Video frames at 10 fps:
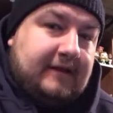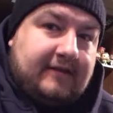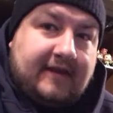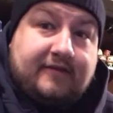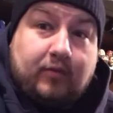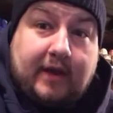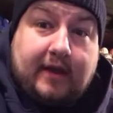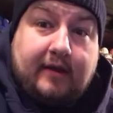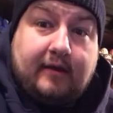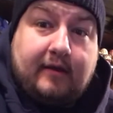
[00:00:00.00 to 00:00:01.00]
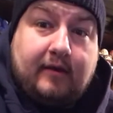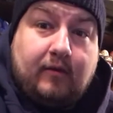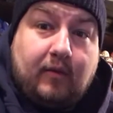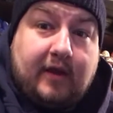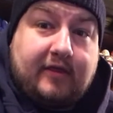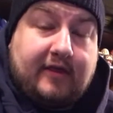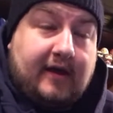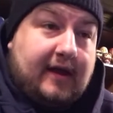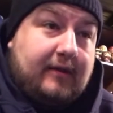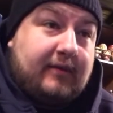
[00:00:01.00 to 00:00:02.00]
this week with
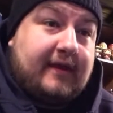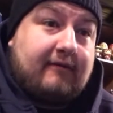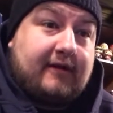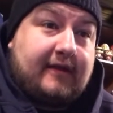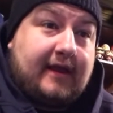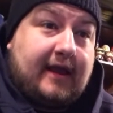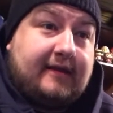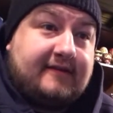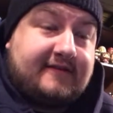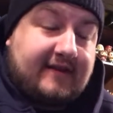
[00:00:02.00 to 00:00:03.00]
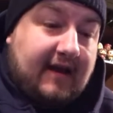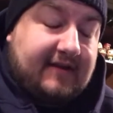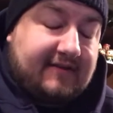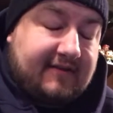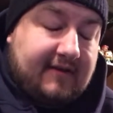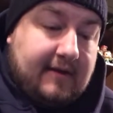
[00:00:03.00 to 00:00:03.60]
everything and discuss